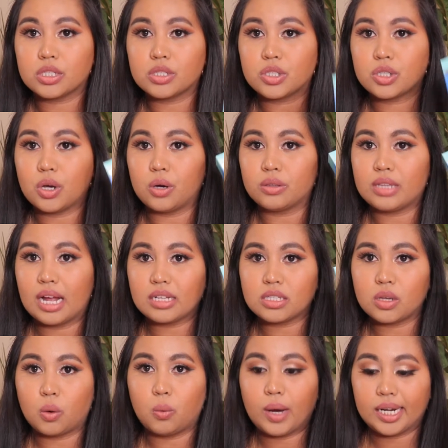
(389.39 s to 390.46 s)
So
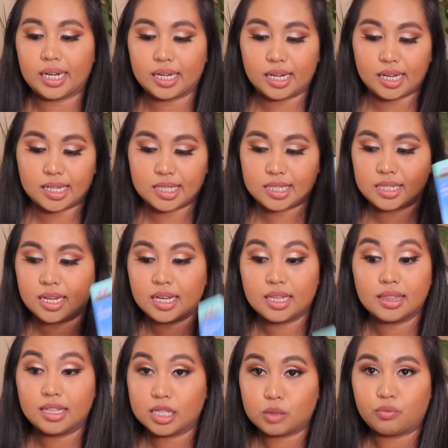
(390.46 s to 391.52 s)
that's what it is
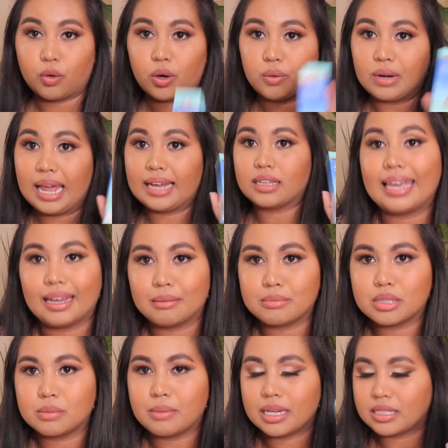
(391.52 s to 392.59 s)
this for, like
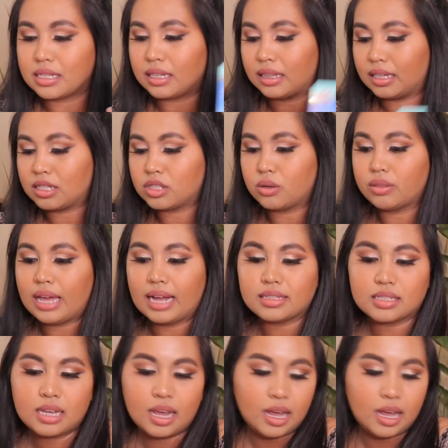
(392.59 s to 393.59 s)
claims basically. So that's